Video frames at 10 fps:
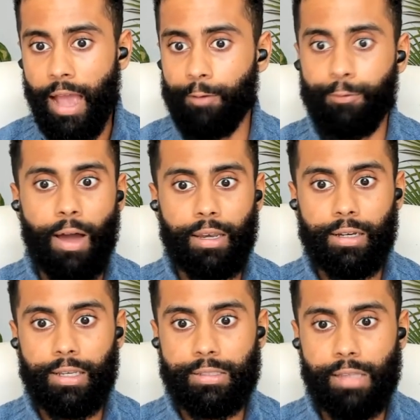And
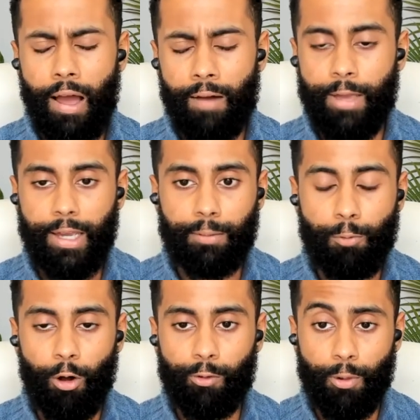finally, it's a wake up
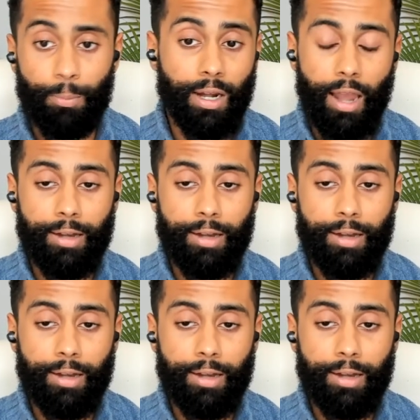call from a